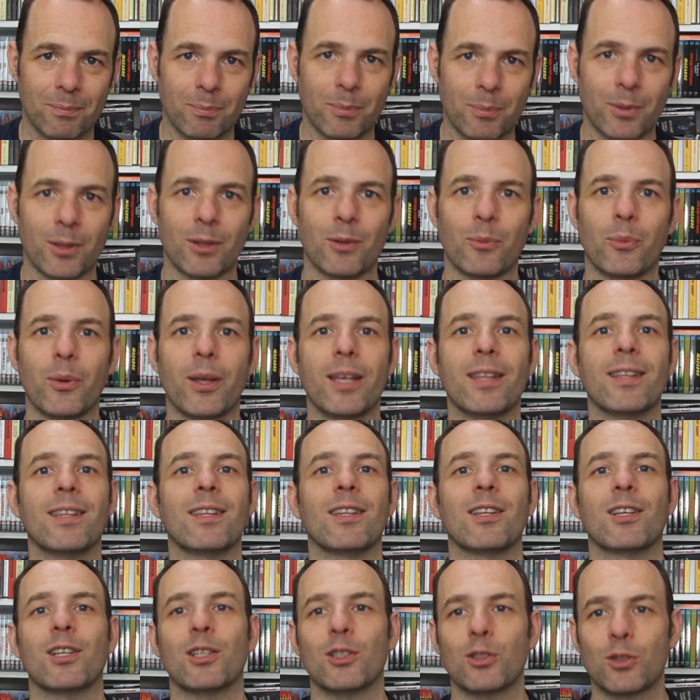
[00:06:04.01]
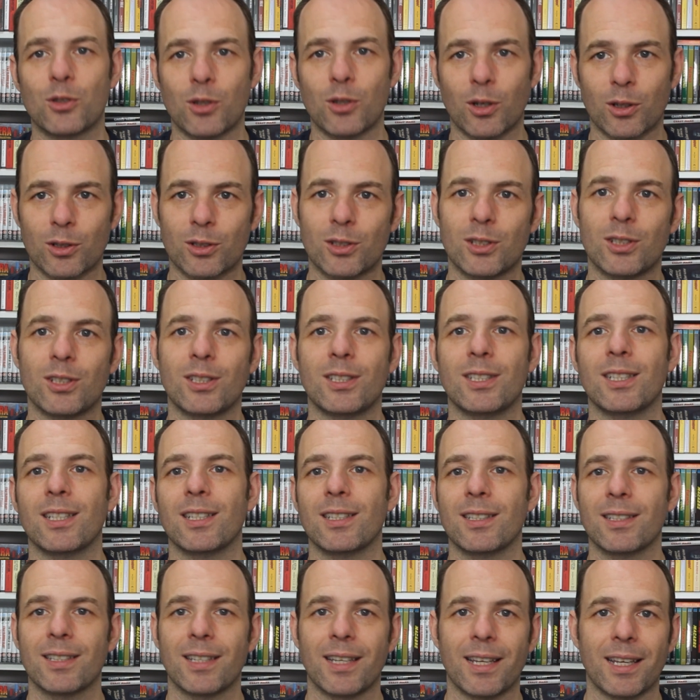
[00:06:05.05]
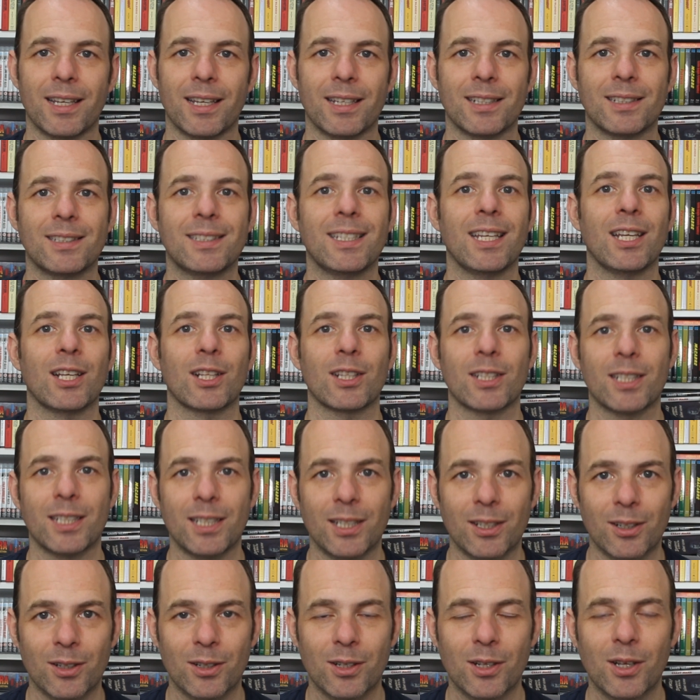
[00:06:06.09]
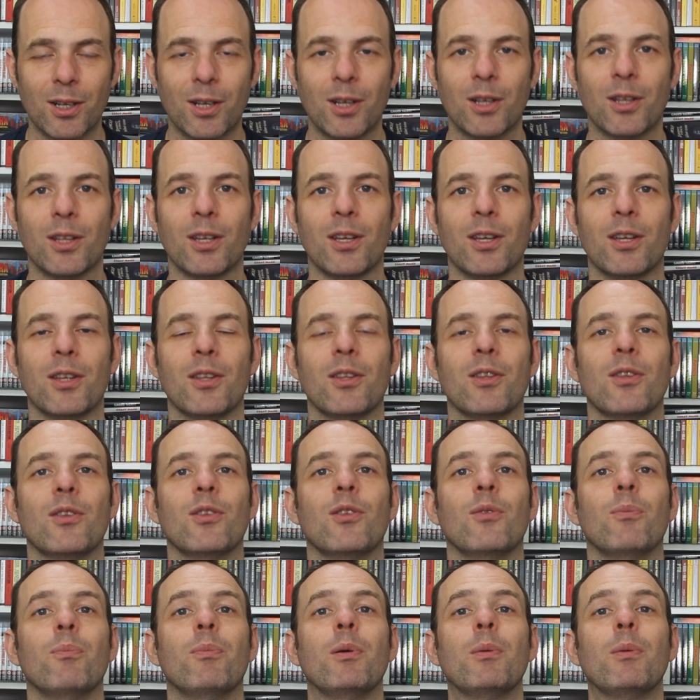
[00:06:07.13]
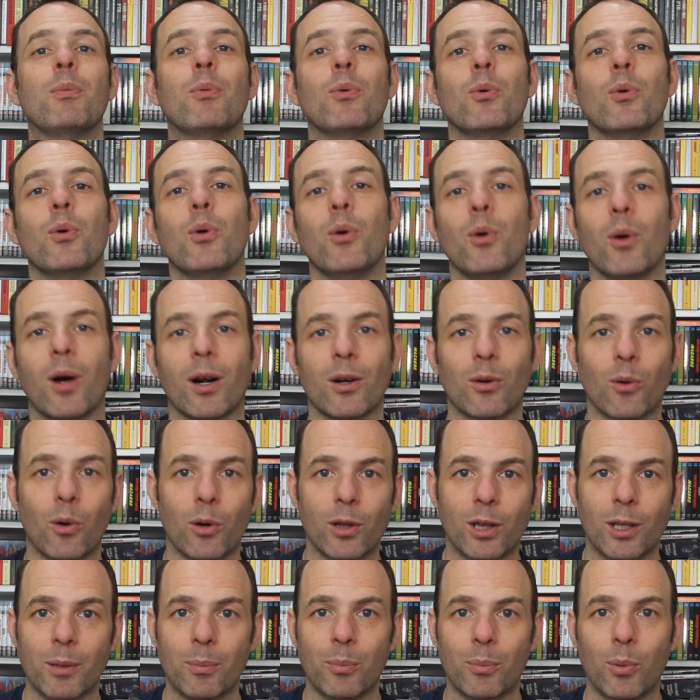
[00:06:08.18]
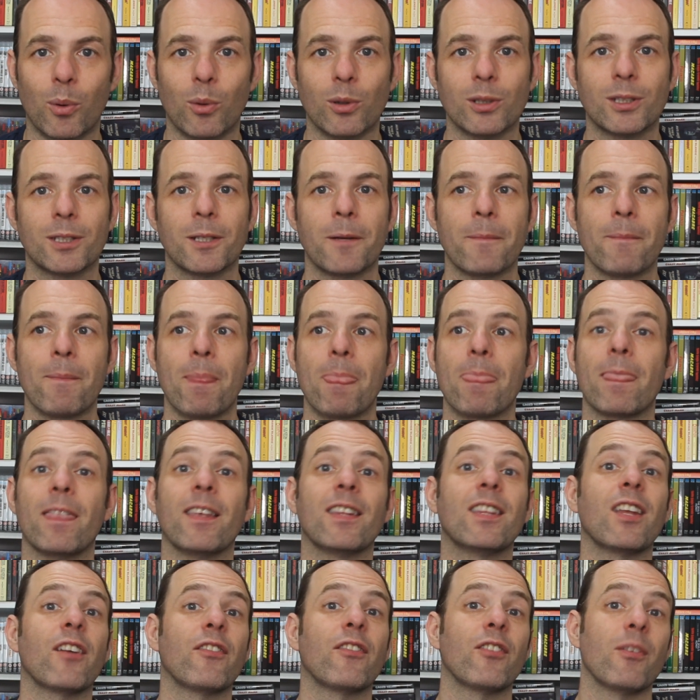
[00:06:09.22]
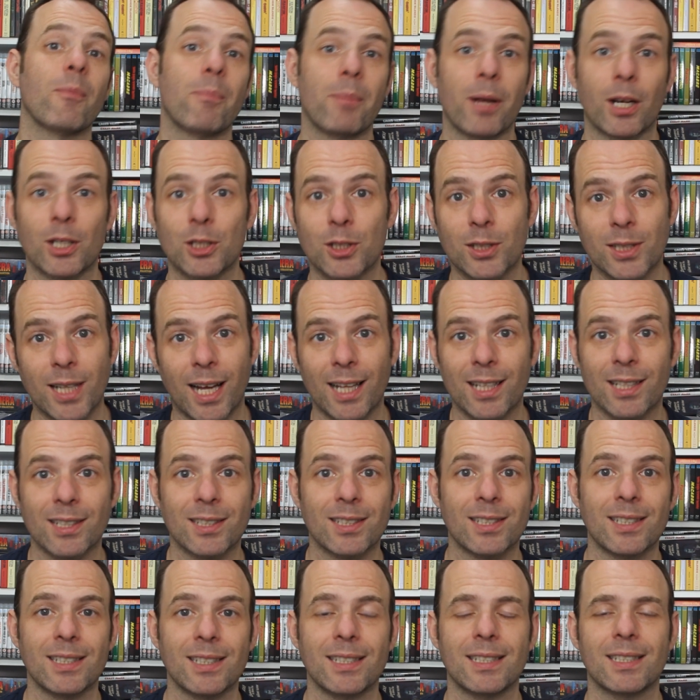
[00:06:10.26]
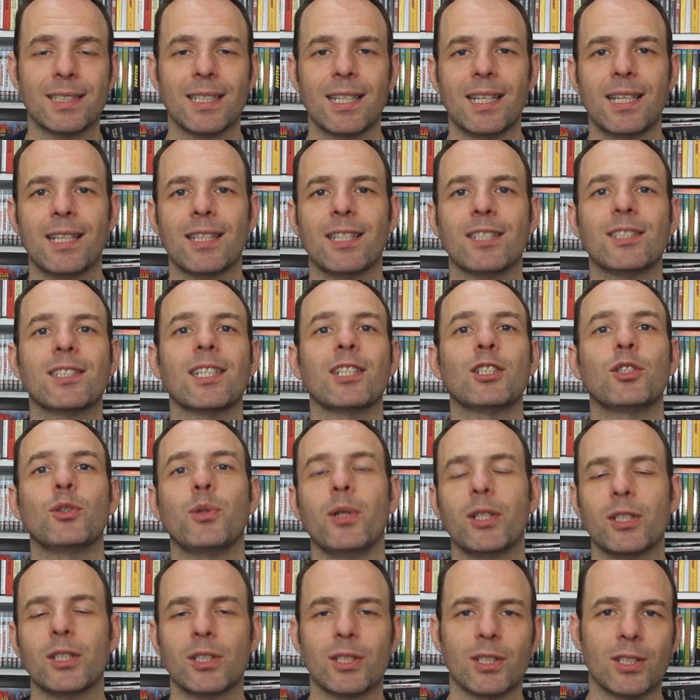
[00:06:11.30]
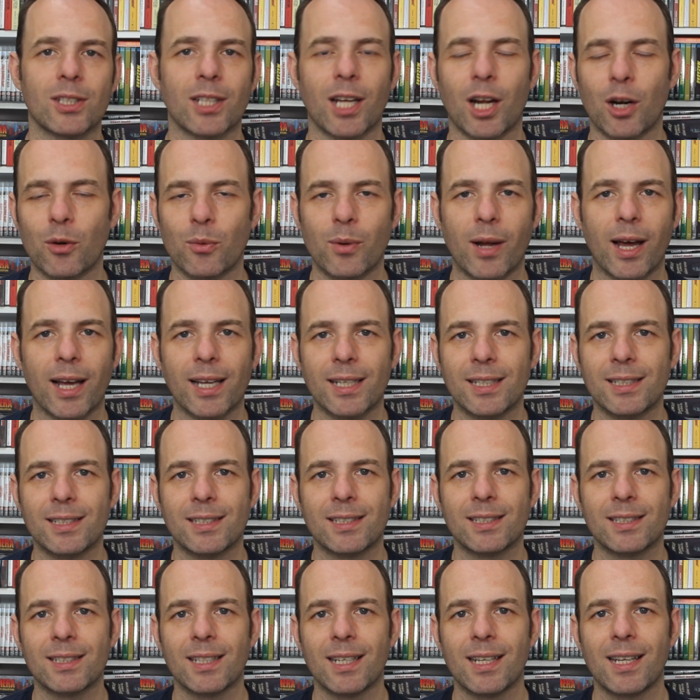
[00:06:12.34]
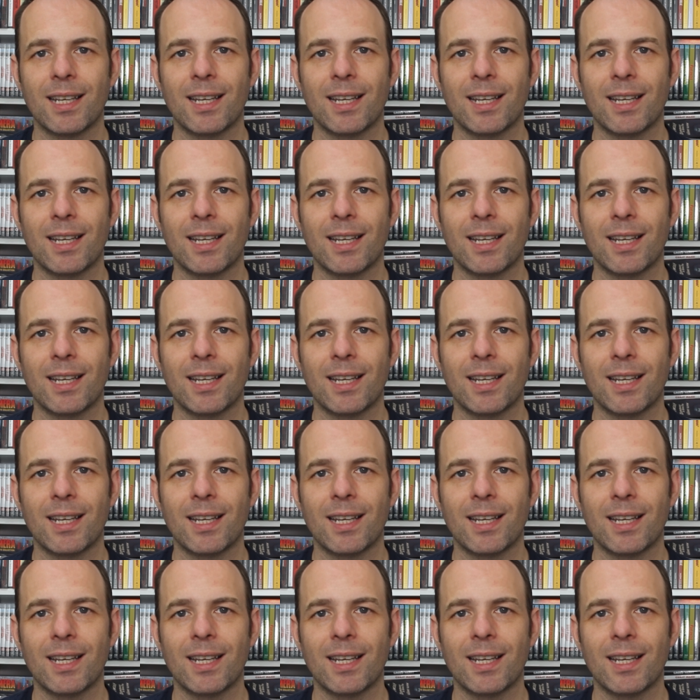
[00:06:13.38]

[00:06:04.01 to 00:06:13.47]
But the way that they construct uh, tale here, uh, the people who are on the boat, the different personalities, the situations that arise,